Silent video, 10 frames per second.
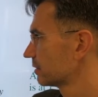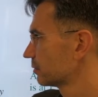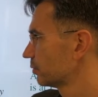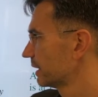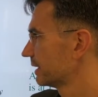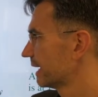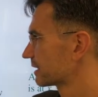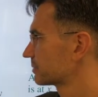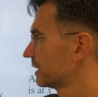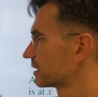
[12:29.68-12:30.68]
when
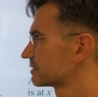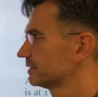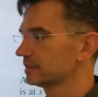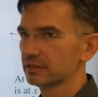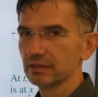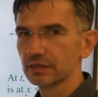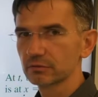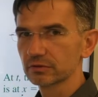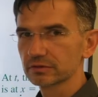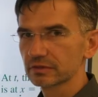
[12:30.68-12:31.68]
x minus vt
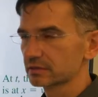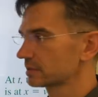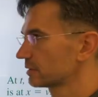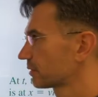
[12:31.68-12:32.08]
equals to 0.